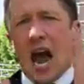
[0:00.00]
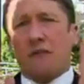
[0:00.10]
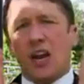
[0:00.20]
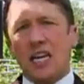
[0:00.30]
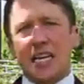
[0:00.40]

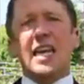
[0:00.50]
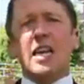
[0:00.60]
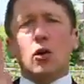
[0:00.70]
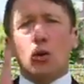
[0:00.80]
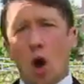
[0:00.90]
have a
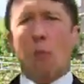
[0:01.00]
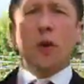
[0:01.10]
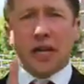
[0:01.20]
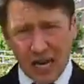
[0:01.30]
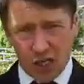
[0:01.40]
legal
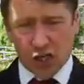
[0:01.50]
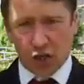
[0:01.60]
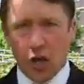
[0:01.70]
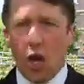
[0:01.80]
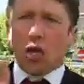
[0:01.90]

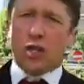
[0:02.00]
obligation